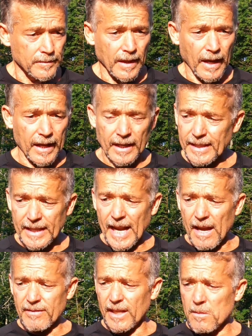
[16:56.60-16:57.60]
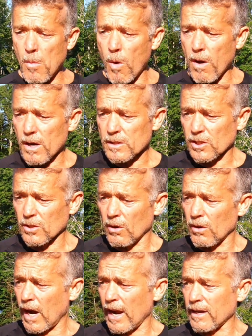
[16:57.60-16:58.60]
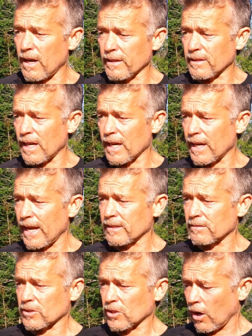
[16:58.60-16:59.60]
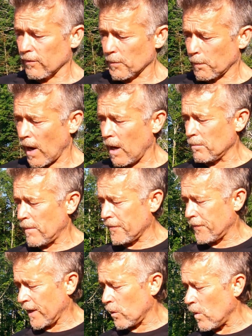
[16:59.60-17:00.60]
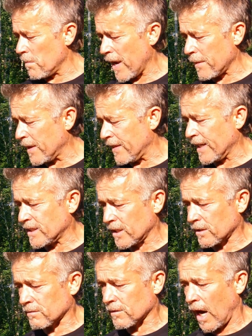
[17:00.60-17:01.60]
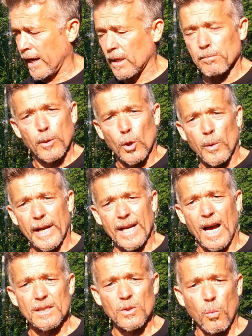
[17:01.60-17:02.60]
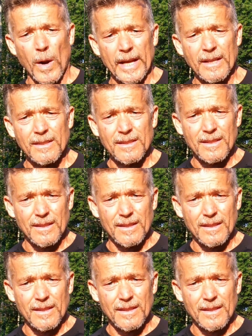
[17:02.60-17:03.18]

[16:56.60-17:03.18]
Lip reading: And I didn't have any more, so I thought I solved the problem. I figured, well, maybe they just kind of blew in on the wind,